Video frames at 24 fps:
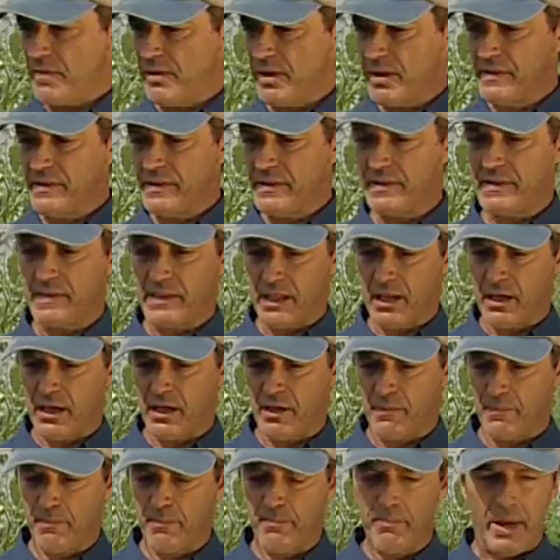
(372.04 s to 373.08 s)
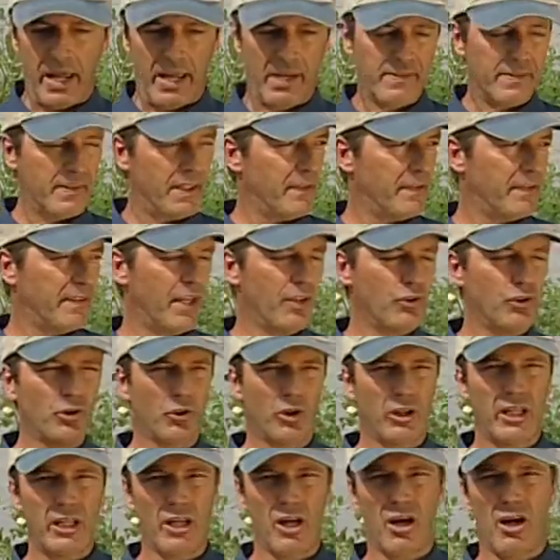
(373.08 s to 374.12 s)
This is based
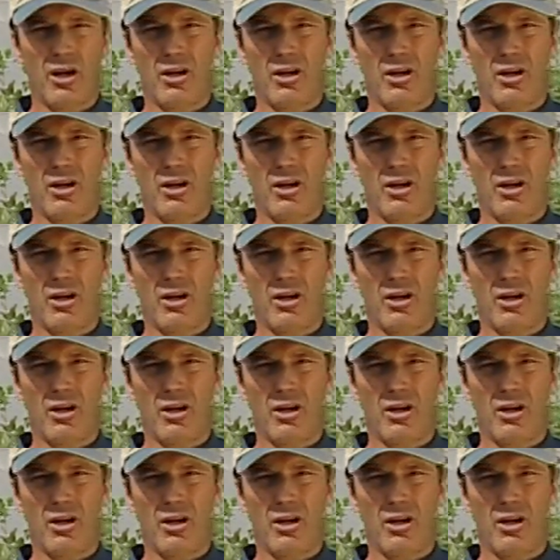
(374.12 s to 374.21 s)
essentially